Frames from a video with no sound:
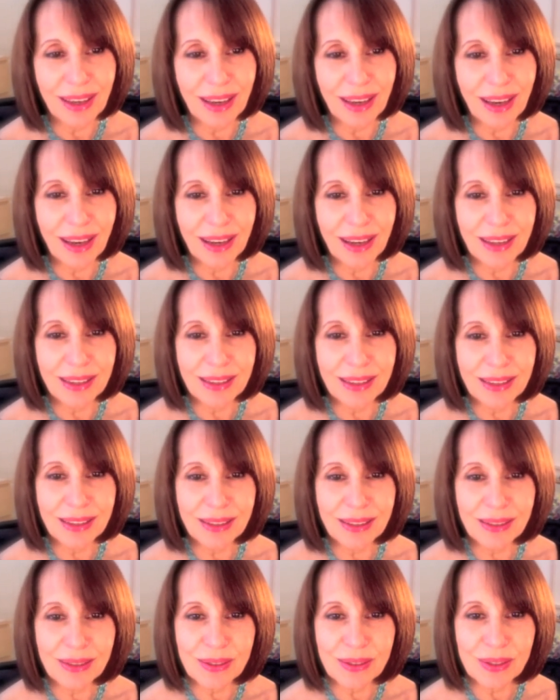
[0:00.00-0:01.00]

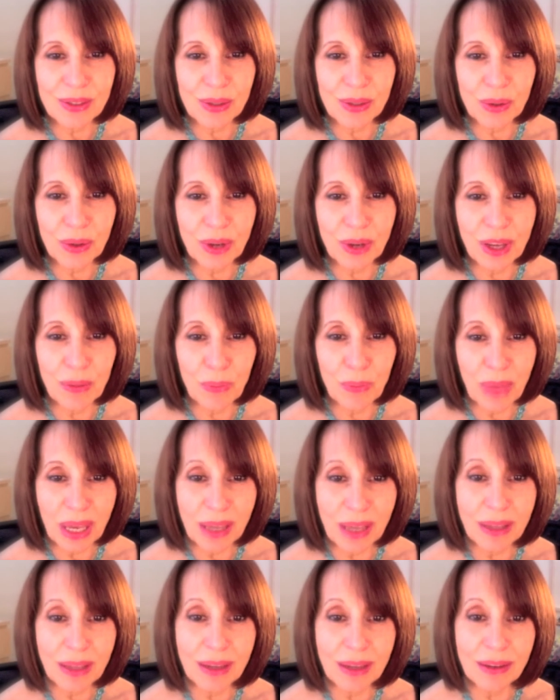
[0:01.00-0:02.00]
and so it
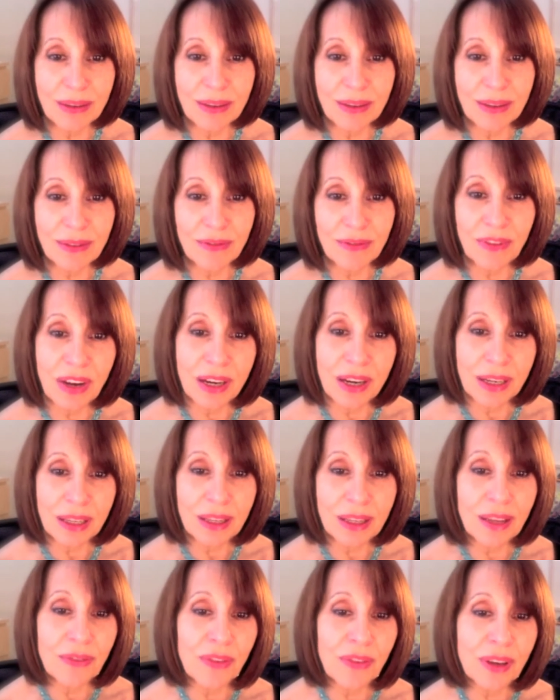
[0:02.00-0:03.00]
made it very
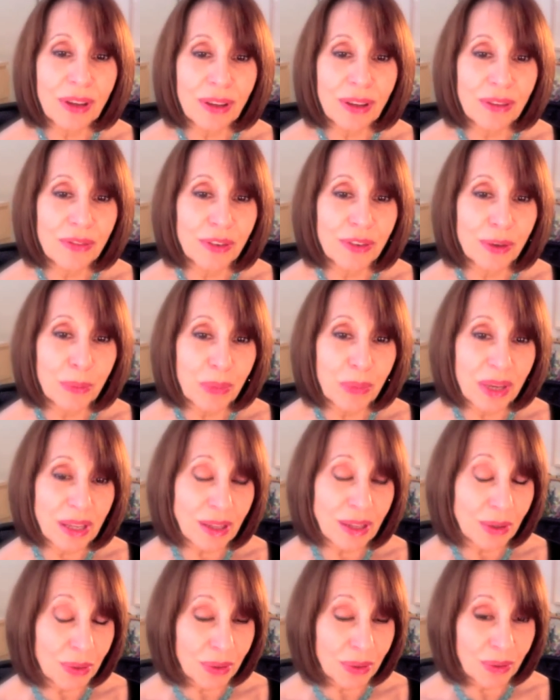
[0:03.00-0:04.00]
difficult for me
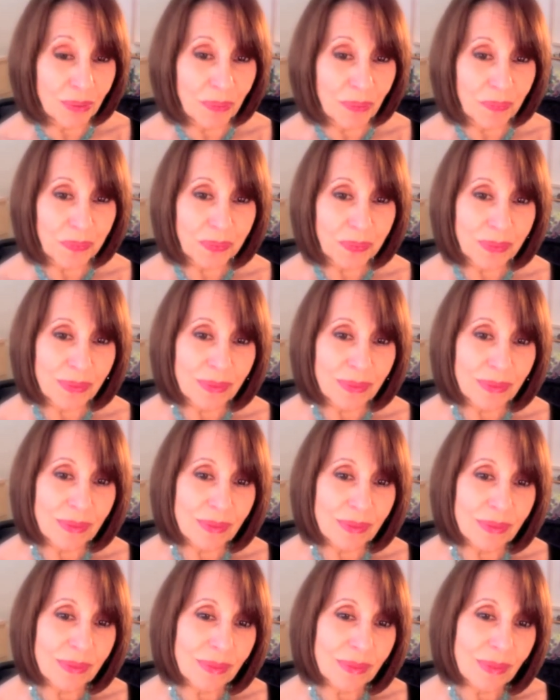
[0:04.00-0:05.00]
too.
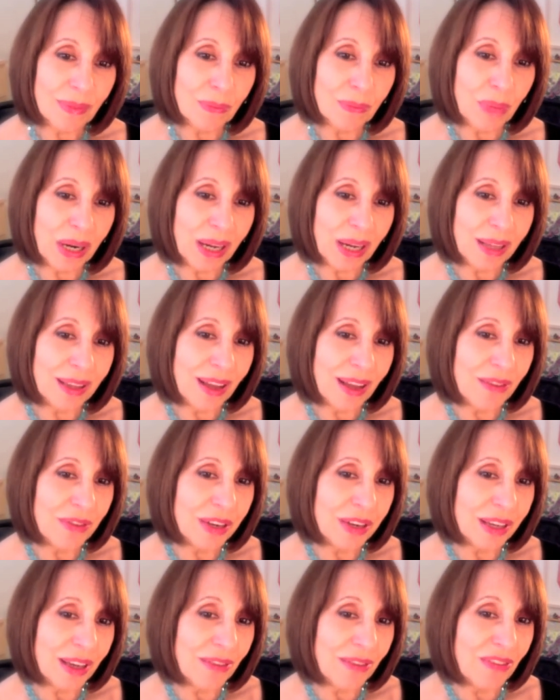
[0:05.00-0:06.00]
But I never
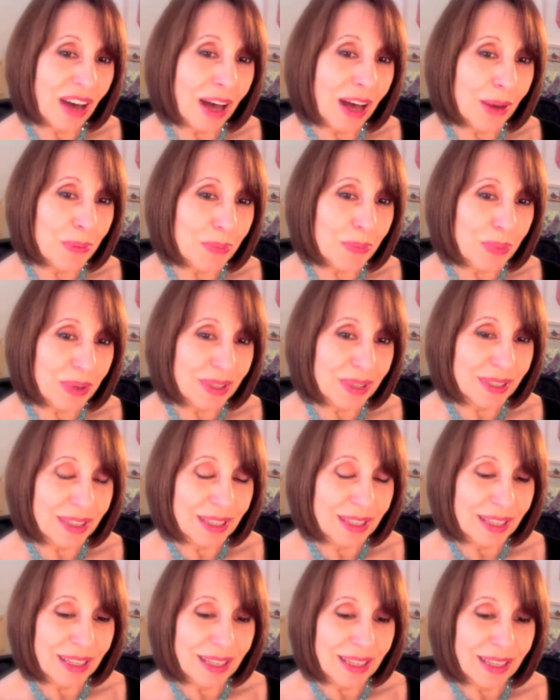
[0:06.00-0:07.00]
gave up
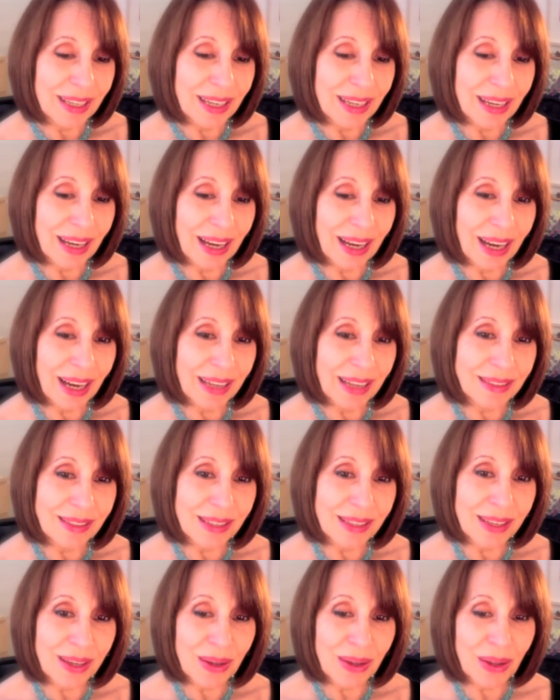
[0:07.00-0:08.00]

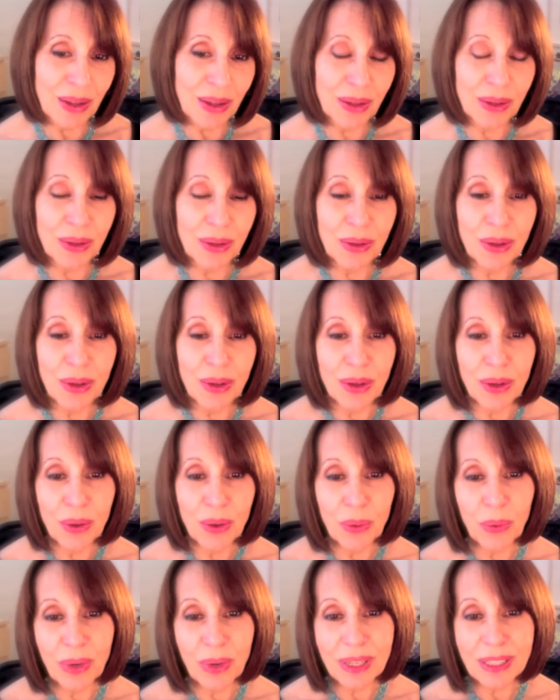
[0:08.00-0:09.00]
until
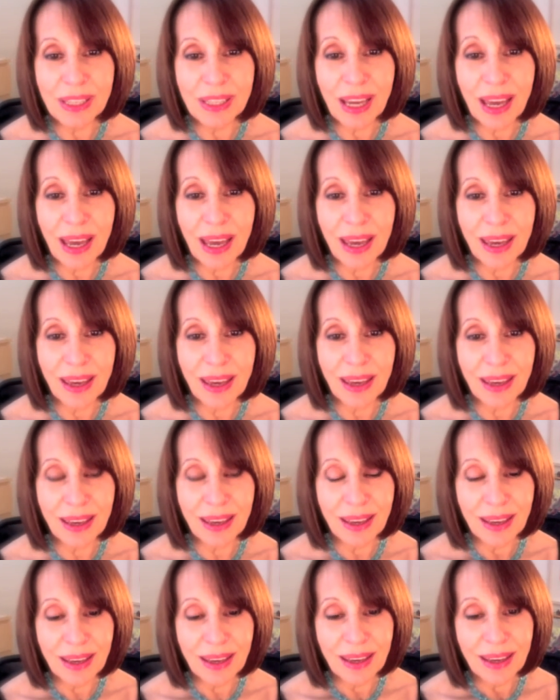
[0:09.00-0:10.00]
one day
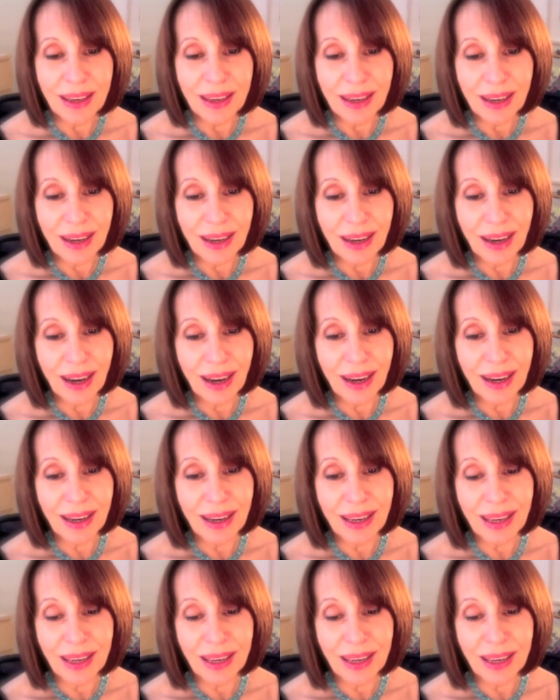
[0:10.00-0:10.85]
I